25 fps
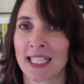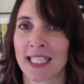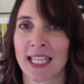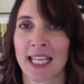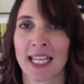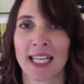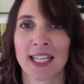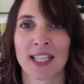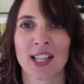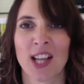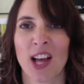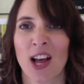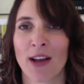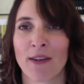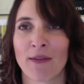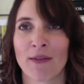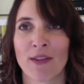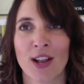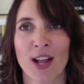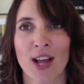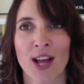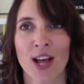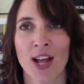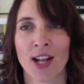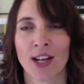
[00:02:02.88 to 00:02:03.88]
things that I've
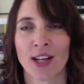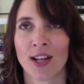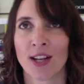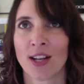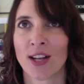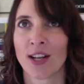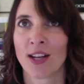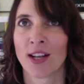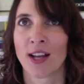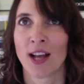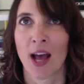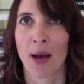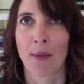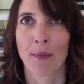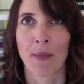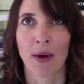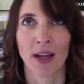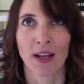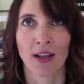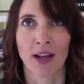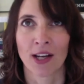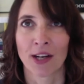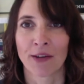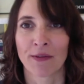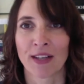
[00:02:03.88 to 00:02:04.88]
learned, my
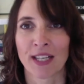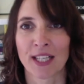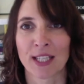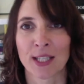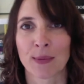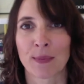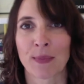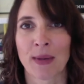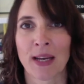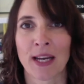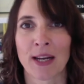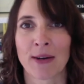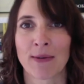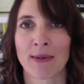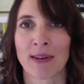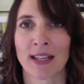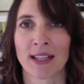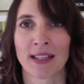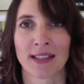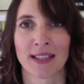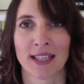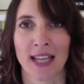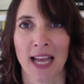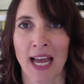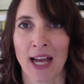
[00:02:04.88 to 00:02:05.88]
kind of
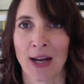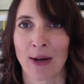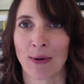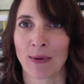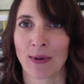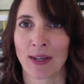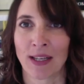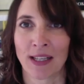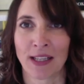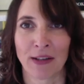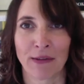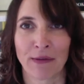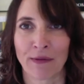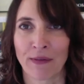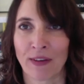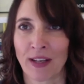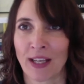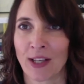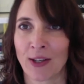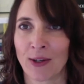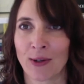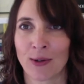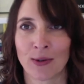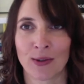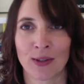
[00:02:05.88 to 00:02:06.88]
experience out in the
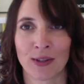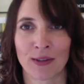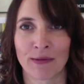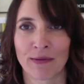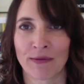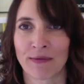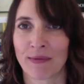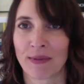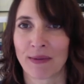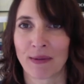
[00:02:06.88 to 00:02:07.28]
field of